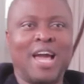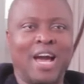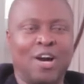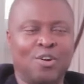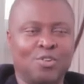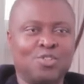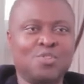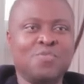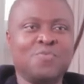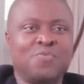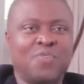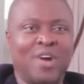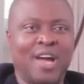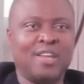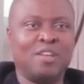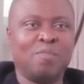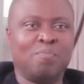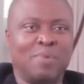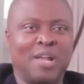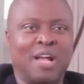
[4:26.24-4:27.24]
How do you
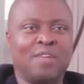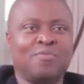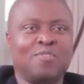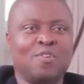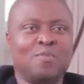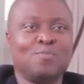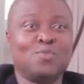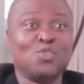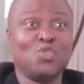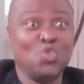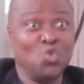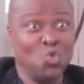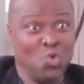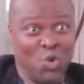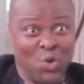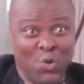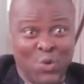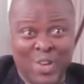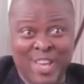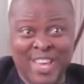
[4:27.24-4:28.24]
find the platforms? You
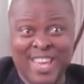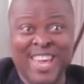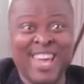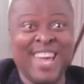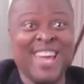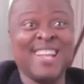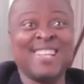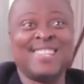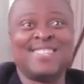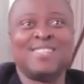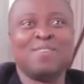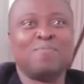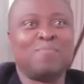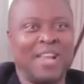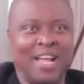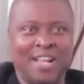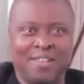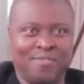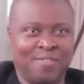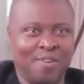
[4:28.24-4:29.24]
create the
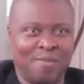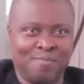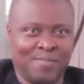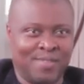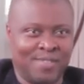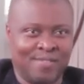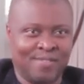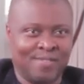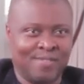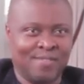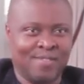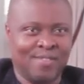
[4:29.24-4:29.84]
platforms.